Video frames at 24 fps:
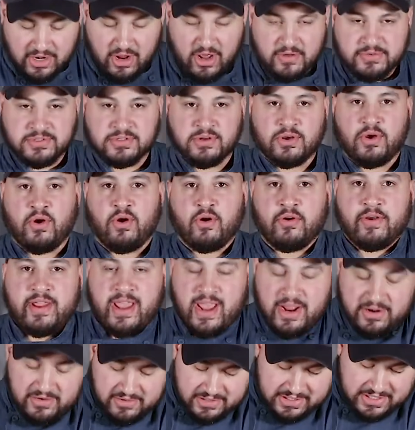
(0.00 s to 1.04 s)
off some
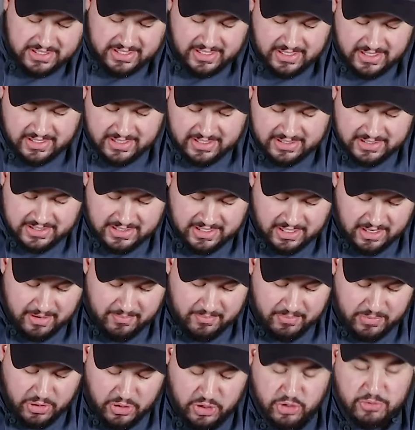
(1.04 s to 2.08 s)
coriander seed,
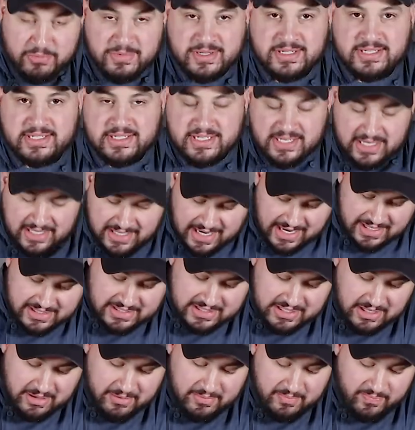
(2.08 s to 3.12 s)
some cumin seed, and
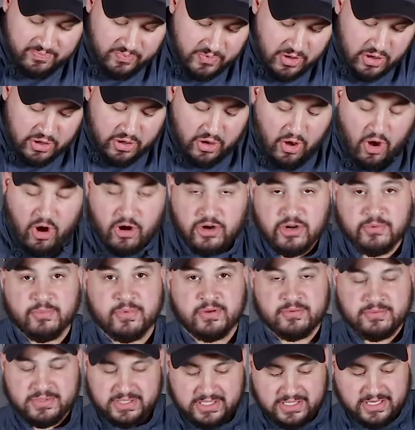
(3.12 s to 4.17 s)
some
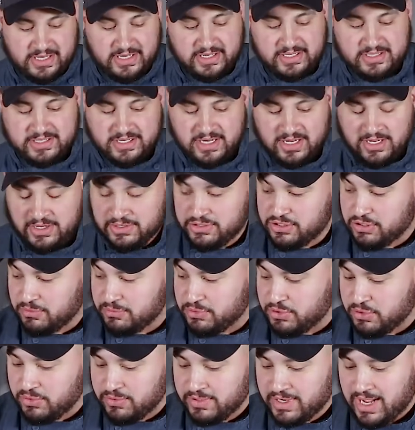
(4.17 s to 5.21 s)
cardamom seeds. So I'm
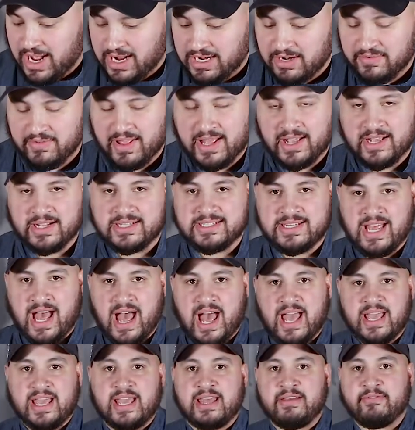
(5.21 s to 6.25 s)
doing kind of like a
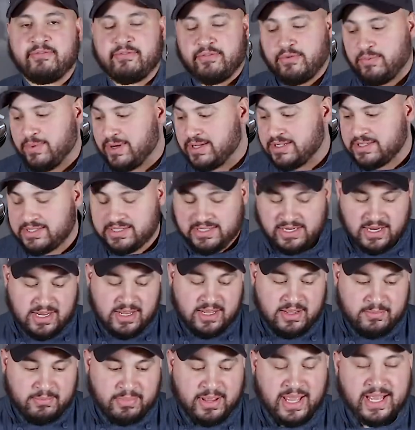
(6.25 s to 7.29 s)
Thai-influenced
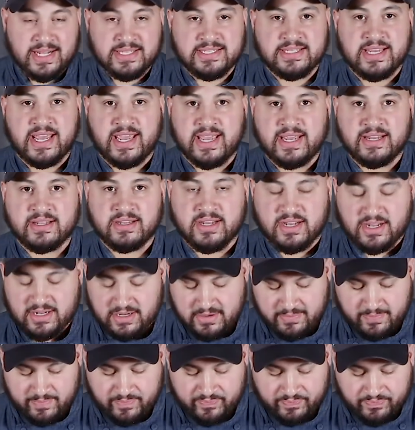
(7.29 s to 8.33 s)
plantain,
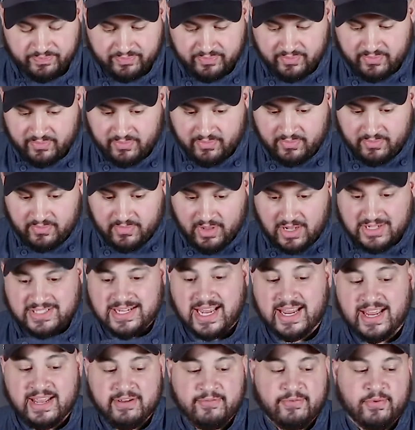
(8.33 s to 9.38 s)
a
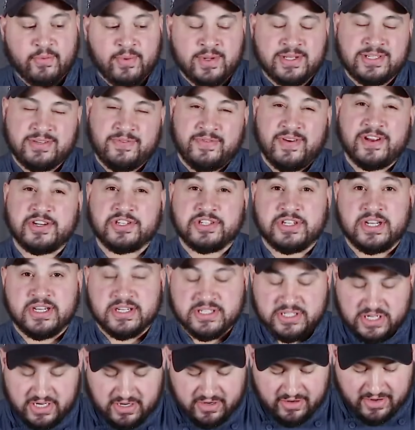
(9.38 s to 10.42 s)
Thai-influenced fish
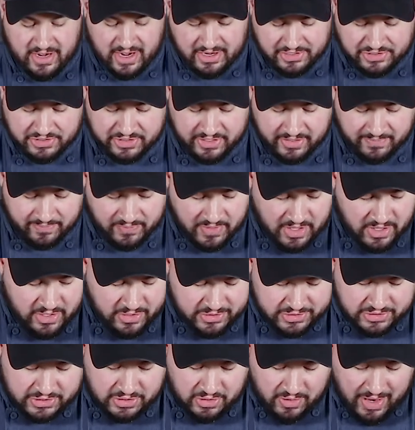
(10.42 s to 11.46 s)
dish here, actually.
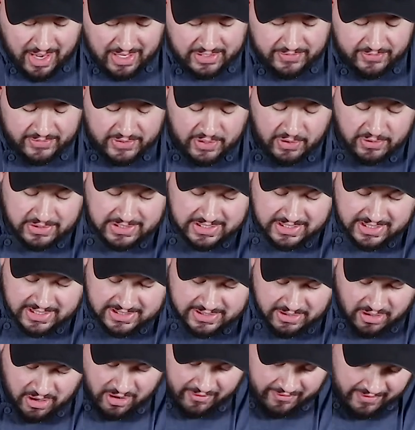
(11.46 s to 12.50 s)
So I've toasted
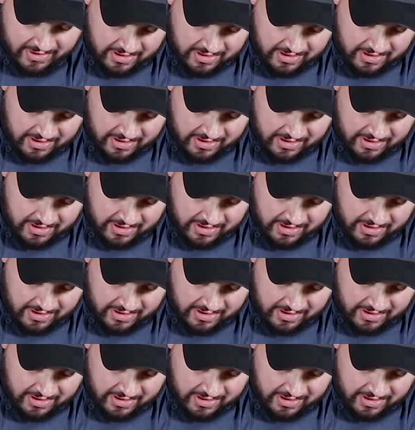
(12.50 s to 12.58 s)
these off,